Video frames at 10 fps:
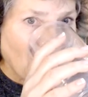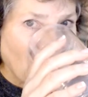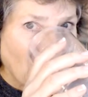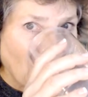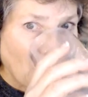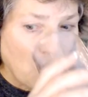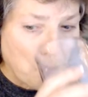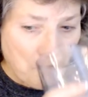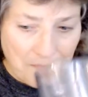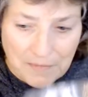
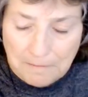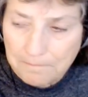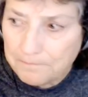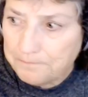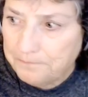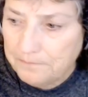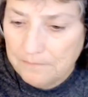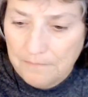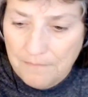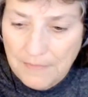everything just powered
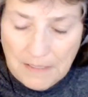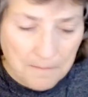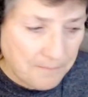down.